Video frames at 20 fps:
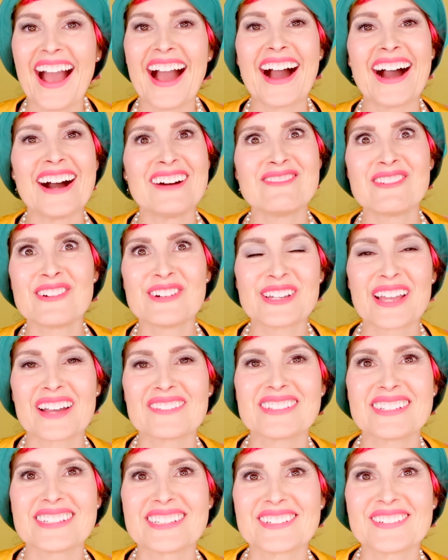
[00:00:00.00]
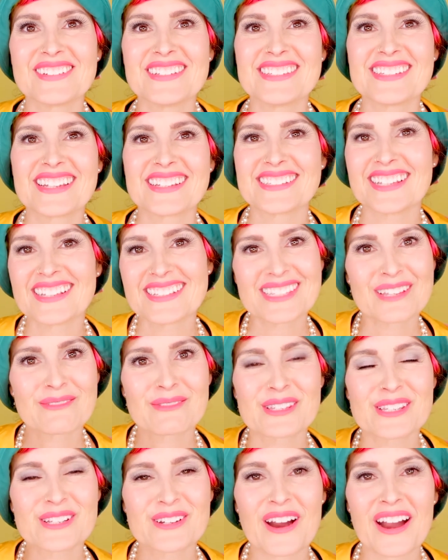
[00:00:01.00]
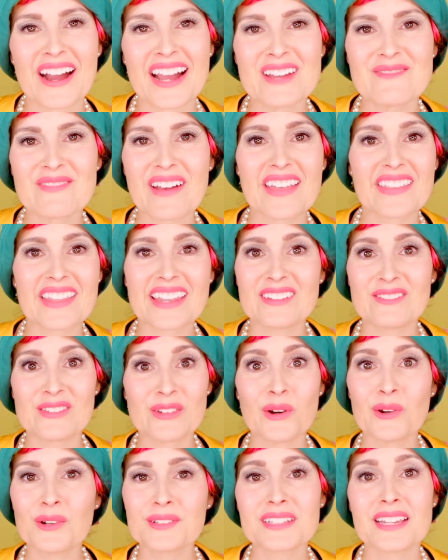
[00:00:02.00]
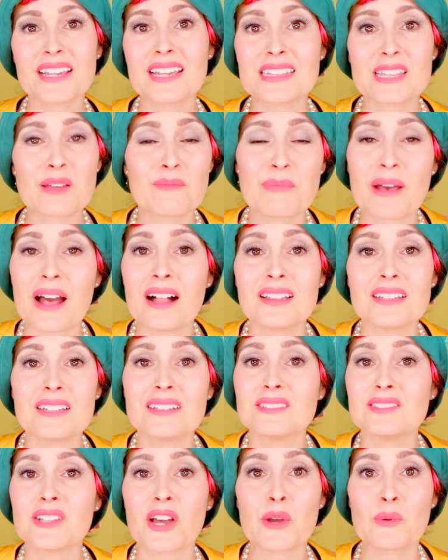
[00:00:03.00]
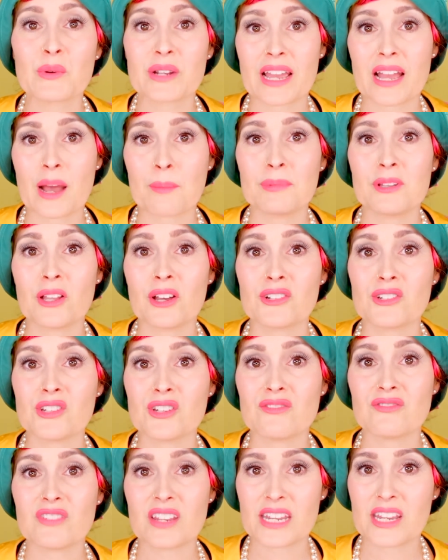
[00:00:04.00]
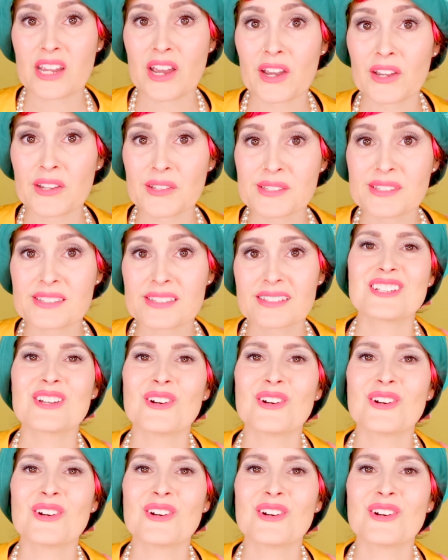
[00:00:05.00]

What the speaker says: All you have to do is just hit subscribe, and then if you also hit the bell, you'll know when I upload new videos.